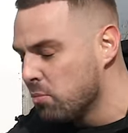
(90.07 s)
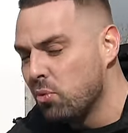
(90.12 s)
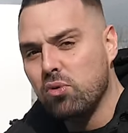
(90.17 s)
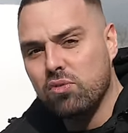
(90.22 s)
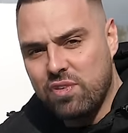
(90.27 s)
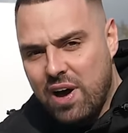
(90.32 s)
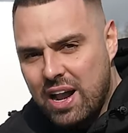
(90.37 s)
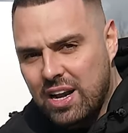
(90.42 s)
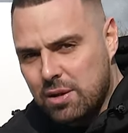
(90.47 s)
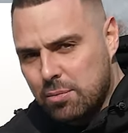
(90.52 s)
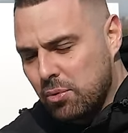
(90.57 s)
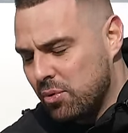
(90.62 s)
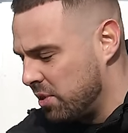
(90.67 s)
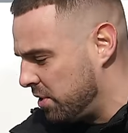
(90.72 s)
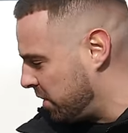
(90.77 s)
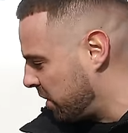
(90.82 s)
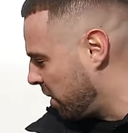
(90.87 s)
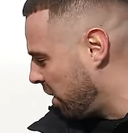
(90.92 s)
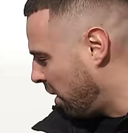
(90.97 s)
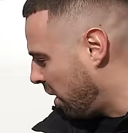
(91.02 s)
more valuable
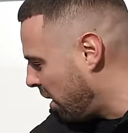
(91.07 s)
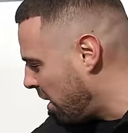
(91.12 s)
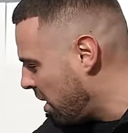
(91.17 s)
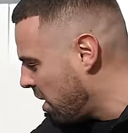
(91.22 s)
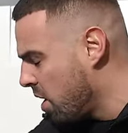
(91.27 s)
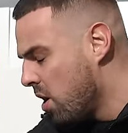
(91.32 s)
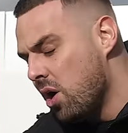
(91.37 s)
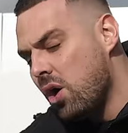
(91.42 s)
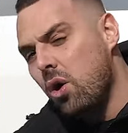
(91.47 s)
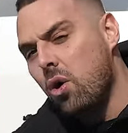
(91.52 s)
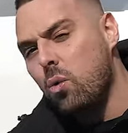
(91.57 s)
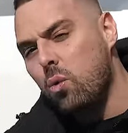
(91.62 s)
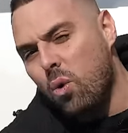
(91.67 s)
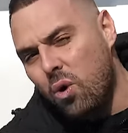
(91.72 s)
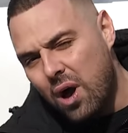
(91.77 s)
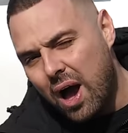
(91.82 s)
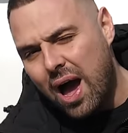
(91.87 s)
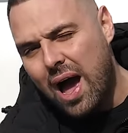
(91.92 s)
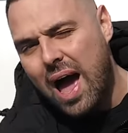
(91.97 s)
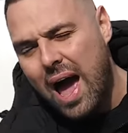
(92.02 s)
than the car.
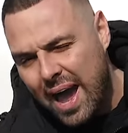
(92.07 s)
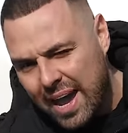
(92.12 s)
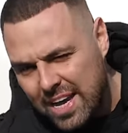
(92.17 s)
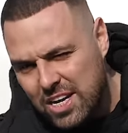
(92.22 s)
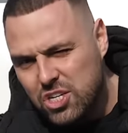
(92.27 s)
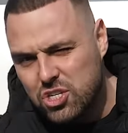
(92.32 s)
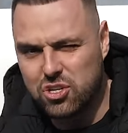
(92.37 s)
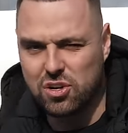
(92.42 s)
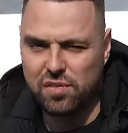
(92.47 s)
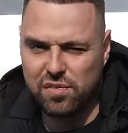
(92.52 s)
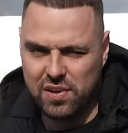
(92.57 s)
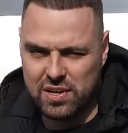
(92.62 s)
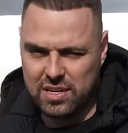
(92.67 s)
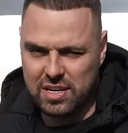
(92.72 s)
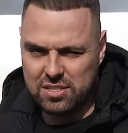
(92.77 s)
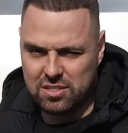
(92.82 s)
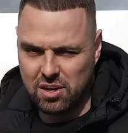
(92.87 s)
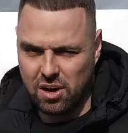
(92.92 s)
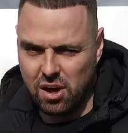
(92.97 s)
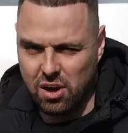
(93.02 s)
What age do you
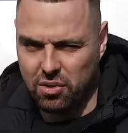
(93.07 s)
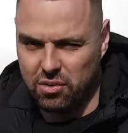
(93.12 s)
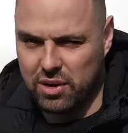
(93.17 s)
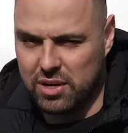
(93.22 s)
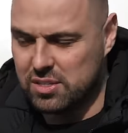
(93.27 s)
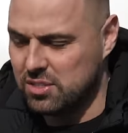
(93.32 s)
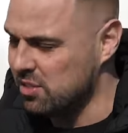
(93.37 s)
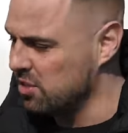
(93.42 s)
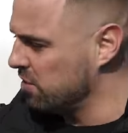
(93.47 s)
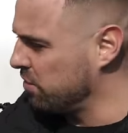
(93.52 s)
think this car is?